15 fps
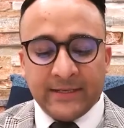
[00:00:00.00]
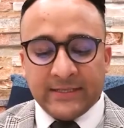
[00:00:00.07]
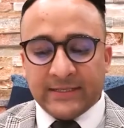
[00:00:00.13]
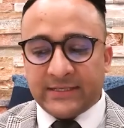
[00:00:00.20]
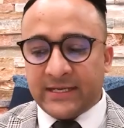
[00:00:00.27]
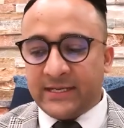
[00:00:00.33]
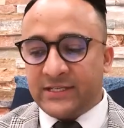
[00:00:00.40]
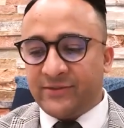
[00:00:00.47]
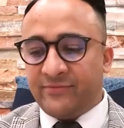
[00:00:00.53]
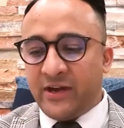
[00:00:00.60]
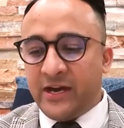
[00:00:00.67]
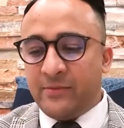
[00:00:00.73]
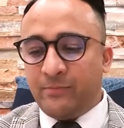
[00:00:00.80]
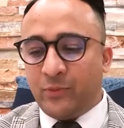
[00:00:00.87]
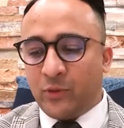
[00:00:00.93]
So it's a
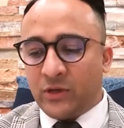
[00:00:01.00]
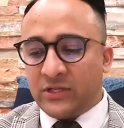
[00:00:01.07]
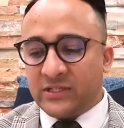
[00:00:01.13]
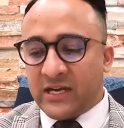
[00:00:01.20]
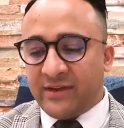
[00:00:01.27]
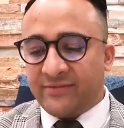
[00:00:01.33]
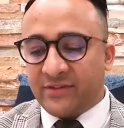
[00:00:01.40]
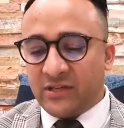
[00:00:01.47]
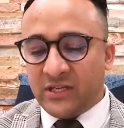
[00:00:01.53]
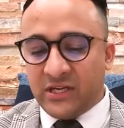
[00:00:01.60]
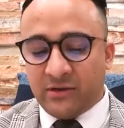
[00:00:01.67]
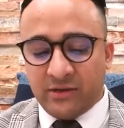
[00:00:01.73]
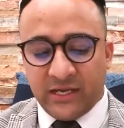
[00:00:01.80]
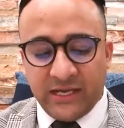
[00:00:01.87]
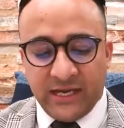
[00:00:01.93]
very important time of the
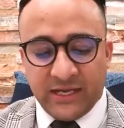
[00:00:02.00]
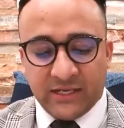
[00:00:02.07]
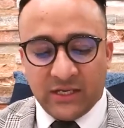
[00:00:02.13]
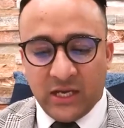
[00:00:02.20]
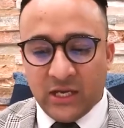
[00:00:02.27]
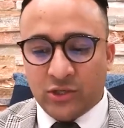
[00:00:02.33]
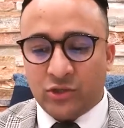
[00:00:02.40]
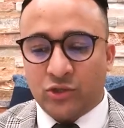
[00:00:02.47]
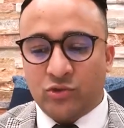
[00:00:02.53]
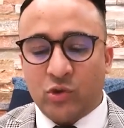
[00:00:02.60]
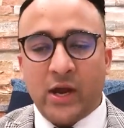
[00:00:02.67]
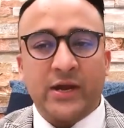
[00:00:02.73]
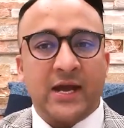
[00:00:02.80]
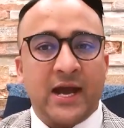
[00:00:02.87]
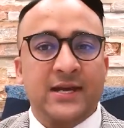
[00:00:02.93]
year again to
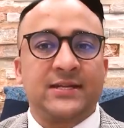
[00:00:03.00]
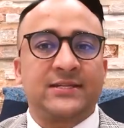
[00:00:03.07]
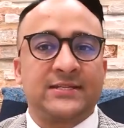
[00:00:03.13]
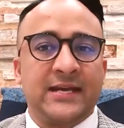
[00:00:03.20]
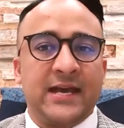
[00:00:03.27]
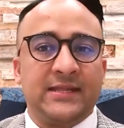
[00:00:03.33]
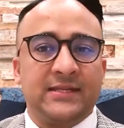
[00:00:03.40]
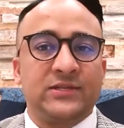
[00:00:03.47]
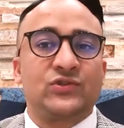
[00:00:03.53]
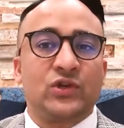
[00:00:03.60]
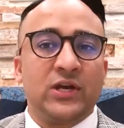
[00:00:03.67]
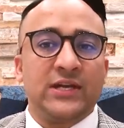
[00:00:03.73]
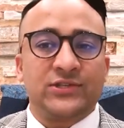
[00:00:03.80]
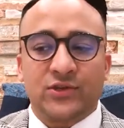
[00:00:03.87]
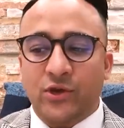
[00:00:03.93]
try to understand this. So
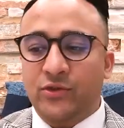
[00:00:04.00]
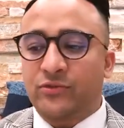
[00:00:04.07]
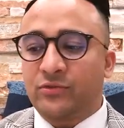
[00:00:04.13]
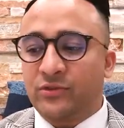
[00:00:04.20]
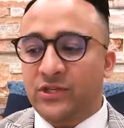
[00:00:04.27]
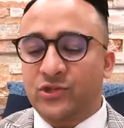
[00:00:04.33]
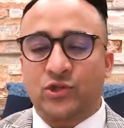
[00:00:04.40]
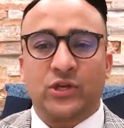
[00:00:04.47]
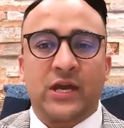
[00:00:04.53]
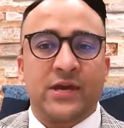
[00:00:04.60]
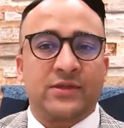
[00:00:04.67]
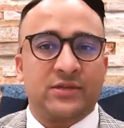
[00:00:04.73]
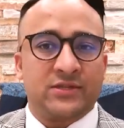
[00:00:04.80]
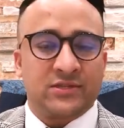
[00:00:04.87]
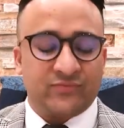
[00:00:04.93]
let's go through this
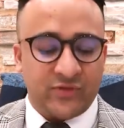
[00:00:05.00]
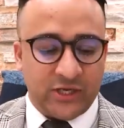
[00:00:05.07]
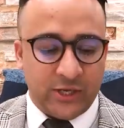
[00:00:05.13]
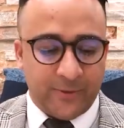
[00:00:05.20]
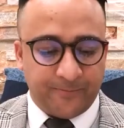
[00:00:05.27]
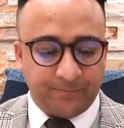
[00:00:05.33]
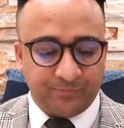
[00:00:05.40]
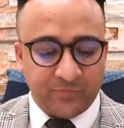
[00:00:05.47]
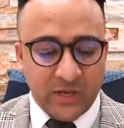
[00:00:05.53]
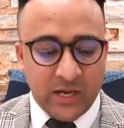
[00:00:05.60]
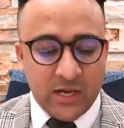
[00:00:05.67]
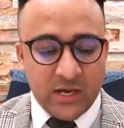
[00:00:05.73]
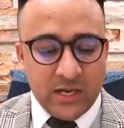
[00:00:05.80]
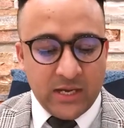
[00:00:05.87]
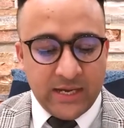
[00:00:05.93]
together in this video.
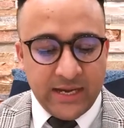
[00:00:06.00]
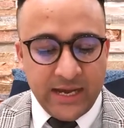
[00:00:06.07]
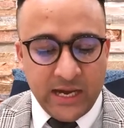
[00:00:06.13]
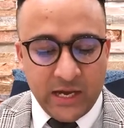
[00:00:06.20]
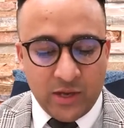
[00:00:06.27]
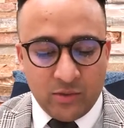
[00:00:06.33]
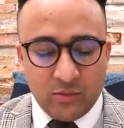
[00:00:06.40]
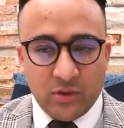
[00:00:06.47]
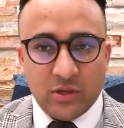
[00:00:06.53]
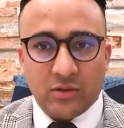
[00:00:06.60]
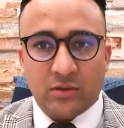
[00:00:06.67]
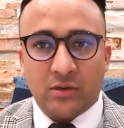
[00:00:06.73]
Now,